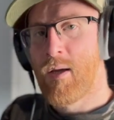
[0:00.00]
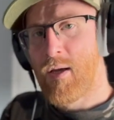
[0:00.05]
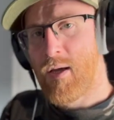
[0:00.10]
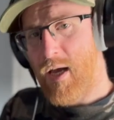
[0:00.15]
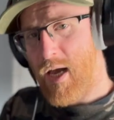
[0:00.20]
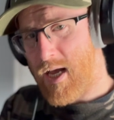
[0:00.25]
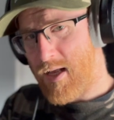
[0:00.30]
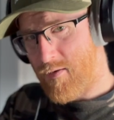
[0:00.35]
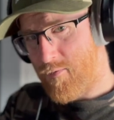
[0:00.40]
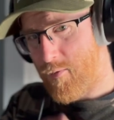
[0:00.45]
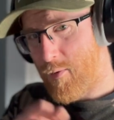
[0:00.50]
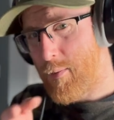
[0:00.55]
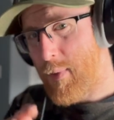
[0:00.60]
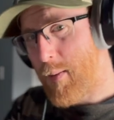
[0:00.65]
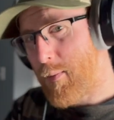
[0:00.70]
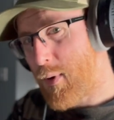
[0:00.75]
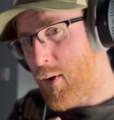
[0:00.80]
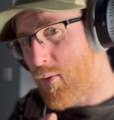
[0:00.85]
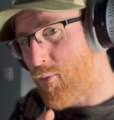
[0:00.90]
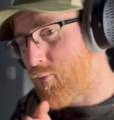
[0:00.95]
And
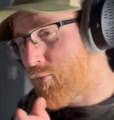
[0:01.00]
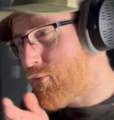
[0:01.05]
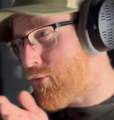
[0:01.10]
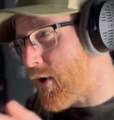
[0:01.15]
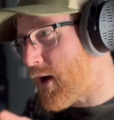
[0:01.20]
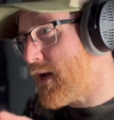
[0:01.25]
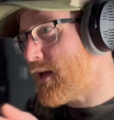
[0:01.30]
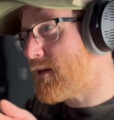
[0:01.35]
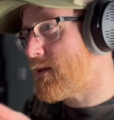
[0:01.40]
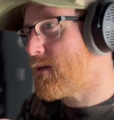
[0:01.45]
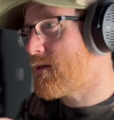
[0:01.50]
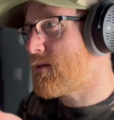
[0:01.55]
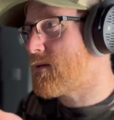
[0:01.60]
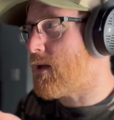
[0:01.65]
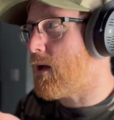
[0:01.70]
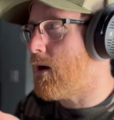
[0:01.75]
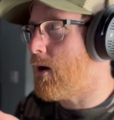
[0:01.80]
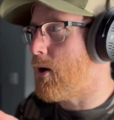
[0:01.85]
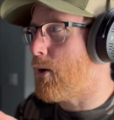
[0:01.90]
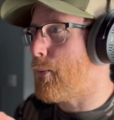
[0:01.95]
remember, right at the
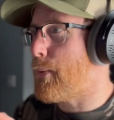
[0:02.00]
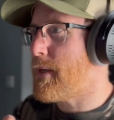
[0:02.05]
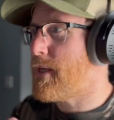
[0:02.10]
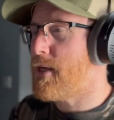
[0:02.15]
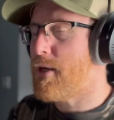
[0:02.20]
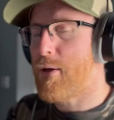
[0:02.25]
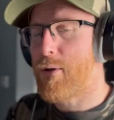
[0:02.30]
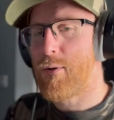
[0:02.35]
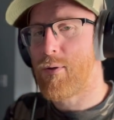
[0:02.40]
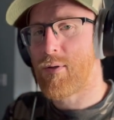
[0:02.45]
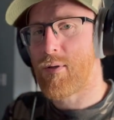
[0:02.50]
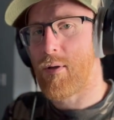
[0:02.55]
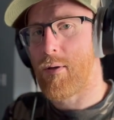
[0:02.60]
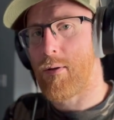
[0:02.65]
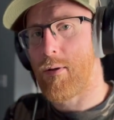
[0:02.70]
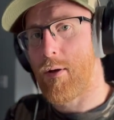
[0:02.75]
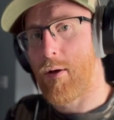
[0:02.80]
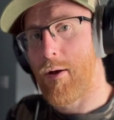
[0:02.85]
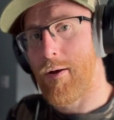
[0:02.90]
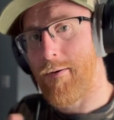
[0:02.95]
start, we used
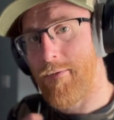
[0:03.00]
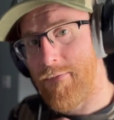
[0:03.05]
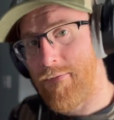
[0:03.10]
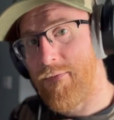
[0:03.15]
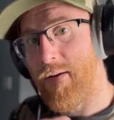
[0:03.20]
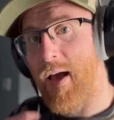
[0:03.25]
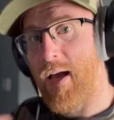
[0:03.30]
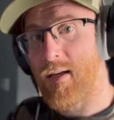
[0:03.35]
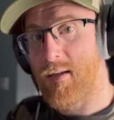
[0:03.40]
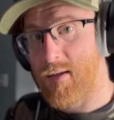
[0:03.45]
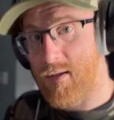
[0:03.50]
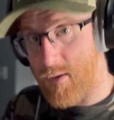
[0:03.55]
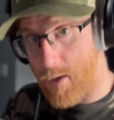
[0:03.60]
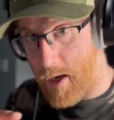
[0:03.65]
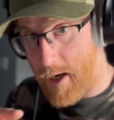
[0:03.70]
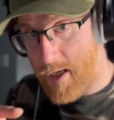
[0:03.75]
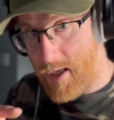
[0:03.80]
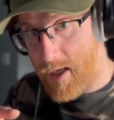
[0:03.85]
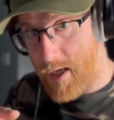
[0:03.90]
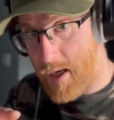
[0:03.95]
the FET
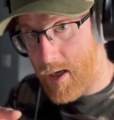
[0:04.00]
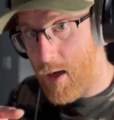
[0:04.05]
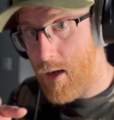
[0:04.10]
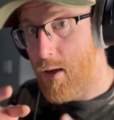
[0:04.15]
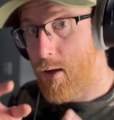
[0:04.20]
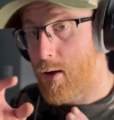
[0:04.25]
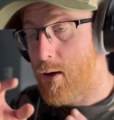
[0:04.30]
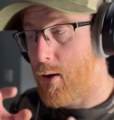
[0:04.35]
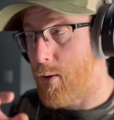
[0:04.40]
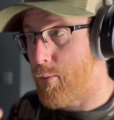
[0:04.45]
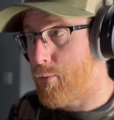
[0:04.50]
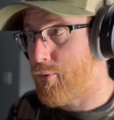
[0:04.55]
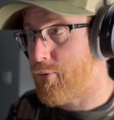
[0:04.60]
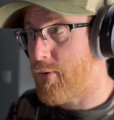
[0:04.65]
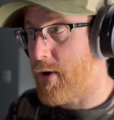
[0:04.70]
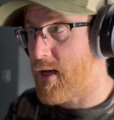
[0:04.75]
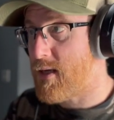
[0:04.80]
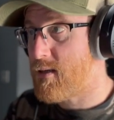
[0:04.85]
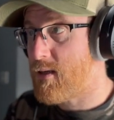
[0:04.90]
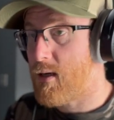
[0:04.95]
sidey
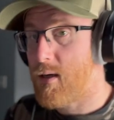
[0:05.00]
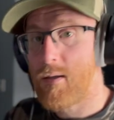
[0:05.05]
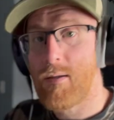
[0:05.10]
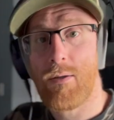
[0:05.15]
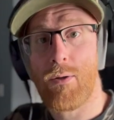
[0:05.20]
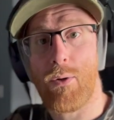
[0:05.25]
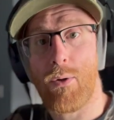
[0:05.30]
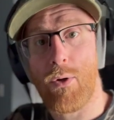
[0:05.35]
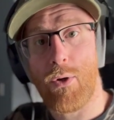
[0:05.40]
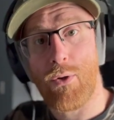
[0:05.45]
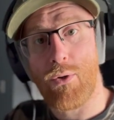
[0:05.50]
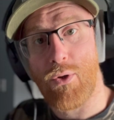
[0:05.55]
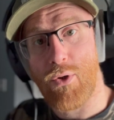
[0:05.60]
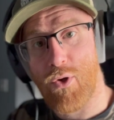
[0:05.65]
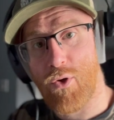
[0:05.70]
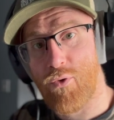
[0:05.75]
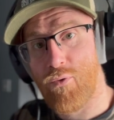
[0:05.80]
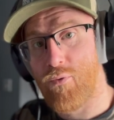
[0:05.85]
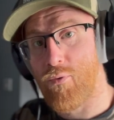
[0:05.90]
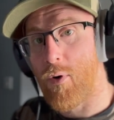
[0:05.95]
compressor to
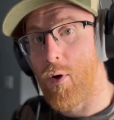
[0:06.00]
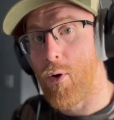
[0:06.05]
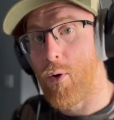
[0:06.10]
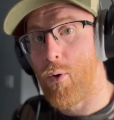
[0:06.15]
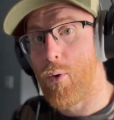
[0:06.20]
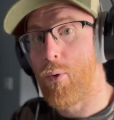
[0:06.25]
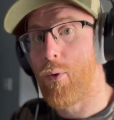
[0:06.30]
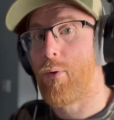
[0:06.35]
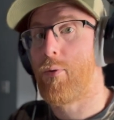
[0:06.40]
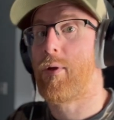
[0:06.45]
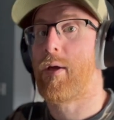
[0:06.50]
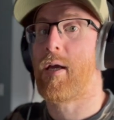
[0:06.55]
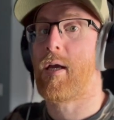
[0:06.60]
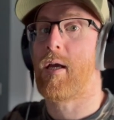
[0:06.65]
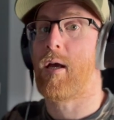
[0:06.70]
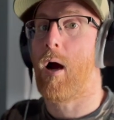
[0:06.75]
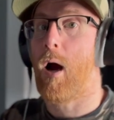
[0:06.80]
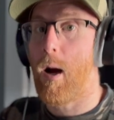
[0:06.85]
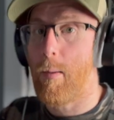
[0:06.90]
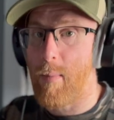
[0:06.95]
control
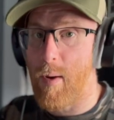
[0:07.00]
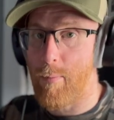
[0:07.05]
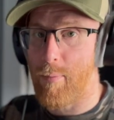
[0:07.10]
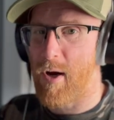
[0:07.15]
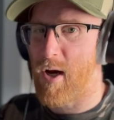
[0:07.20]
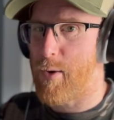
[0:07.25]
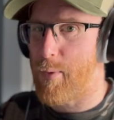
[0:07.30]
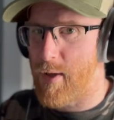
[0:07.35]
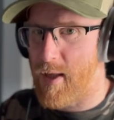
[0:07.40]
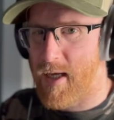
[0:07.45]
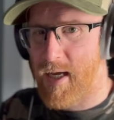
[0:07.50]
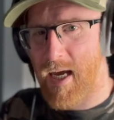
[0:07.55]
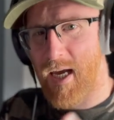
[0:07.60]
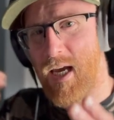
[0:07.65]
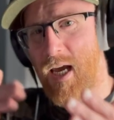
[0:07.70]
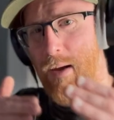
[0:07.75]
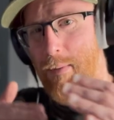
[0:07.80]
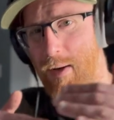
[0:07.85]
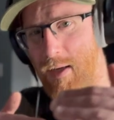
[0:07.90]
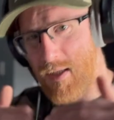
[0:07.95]
the arming brake when the kick
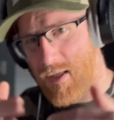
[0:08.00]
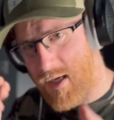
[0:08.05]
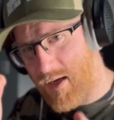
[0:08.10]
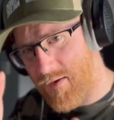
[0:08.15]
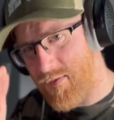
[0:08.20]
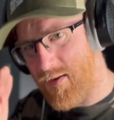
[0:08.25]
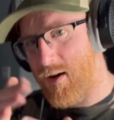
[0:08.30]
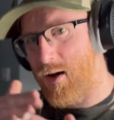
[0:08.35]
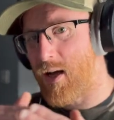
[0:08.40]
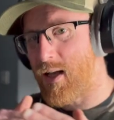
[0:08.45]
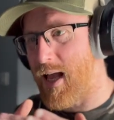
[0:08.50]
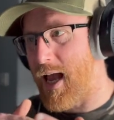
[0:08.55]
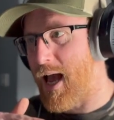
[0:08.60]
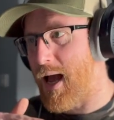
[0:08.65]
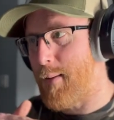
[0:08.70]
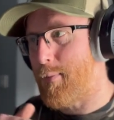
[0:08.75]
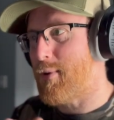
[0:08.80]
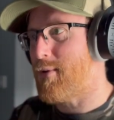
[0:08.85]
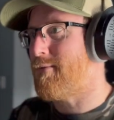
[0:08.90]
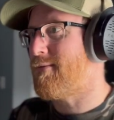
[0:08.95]
came in, to give it kind of
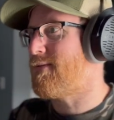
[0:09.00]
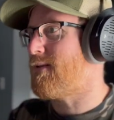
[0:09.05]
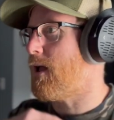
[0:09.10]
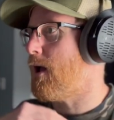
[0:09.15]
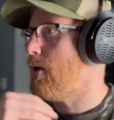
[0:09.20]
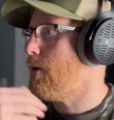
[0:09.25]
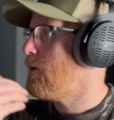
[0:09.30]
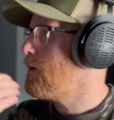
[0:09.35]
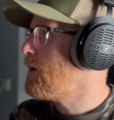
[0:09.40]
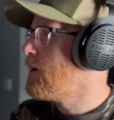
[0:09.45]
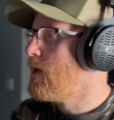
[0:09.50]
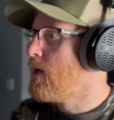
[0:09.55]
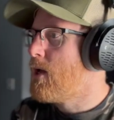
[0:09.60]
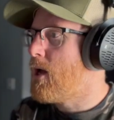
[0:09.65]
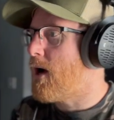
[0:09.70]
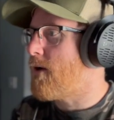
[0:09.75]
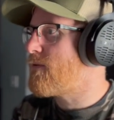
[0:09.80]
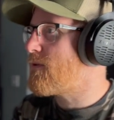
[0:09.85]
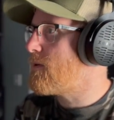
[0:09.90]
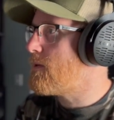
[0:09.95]
ebb and flow.
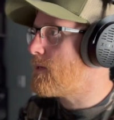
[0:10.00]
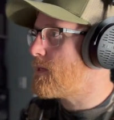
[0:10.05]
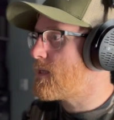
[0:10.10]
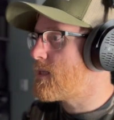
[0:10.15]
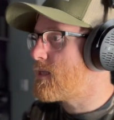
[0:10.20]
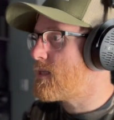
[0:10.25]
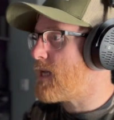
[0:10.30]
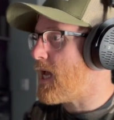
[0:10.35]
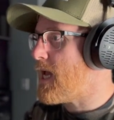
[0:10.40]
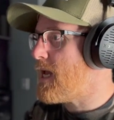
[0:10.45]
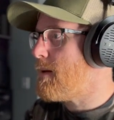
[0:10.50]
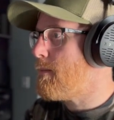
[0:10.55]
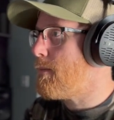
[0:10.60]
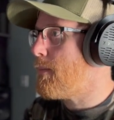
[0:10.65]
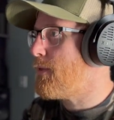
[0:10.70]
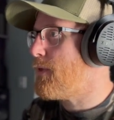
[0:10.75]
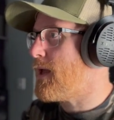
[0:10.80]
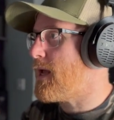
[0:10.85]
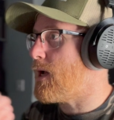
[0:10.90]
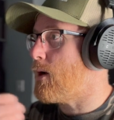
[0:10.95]
I've done the same
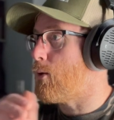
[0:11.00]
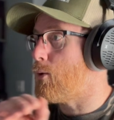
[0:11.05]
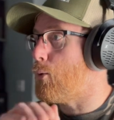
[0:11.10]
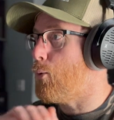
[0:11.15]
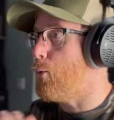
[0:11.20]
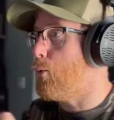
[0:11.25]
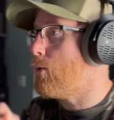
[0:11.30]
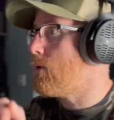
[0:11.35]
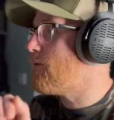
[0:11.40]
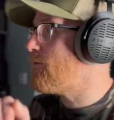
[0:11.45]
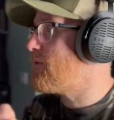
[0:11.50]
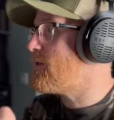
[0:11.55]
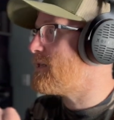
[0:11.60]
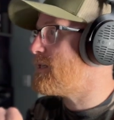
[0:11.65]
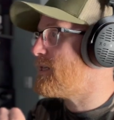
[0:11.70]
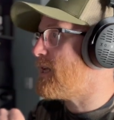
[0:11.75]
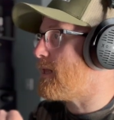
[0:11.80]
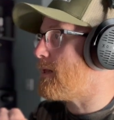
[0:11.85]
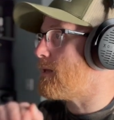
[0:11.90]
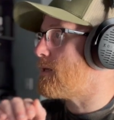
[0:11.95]
thing on all of the
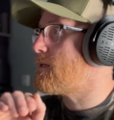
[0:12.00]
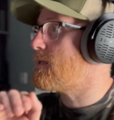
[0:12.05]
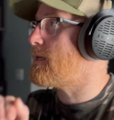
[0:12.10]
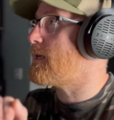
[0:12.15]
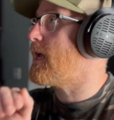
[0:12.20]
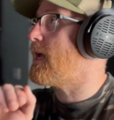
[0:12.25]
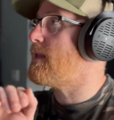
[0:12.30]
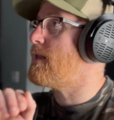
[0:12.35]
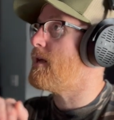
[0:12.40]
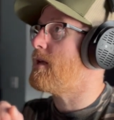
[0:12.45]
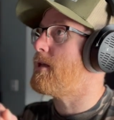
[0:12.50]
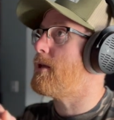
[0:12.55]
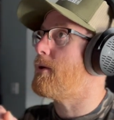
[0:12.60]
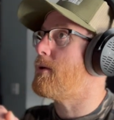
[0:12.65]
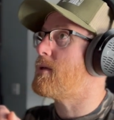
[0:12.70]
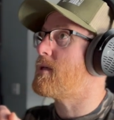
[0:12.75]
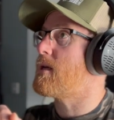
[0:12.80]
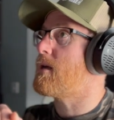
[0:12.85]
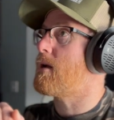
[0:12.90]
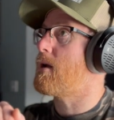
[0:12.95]
synths together
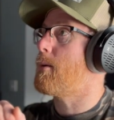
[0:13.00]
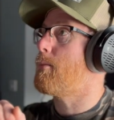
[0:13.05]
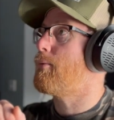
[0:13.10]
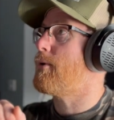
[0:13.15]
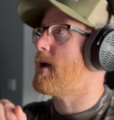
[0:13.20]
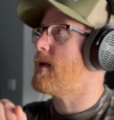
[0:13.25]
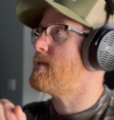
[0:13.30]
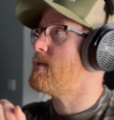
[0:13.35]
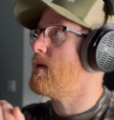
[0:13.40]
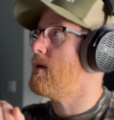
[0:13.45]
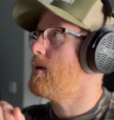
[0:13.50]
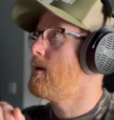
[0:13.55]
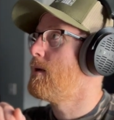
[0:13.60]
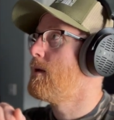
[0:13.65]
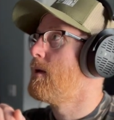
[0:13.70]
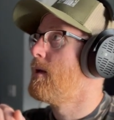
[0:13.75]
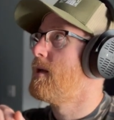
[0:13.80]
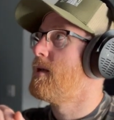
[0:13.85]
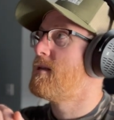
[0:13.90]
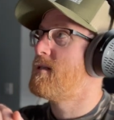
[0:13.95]
using a compressor.
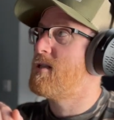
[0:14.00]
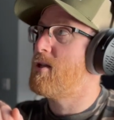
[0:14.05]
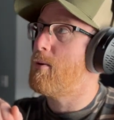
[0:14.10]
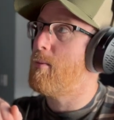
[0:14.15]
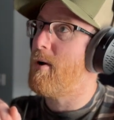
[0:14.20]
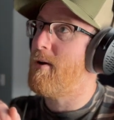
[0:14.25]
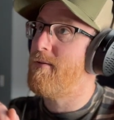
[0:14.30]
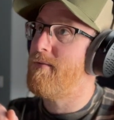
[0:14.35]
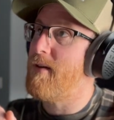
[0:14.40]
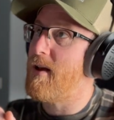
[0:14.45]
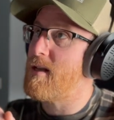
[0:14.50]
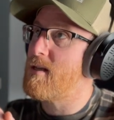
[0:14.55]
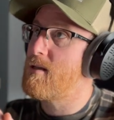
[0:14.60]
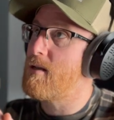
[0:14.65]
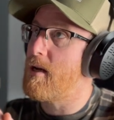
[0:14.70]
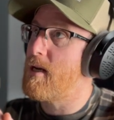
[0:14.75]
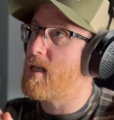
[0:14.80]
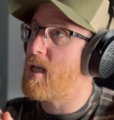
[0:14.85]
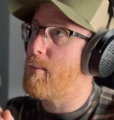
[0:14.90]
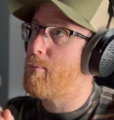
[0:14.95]
Still my FET
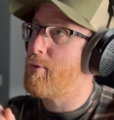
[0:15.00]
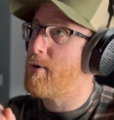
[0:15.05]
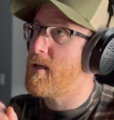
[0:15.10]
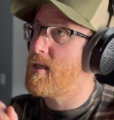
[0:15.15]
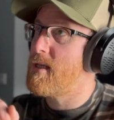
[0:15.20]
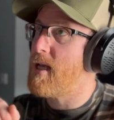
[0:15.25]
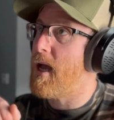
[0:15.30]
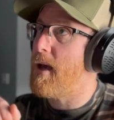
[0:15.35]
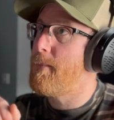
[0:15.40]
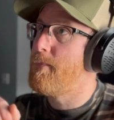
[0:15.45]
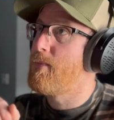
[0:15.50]
sidey preset,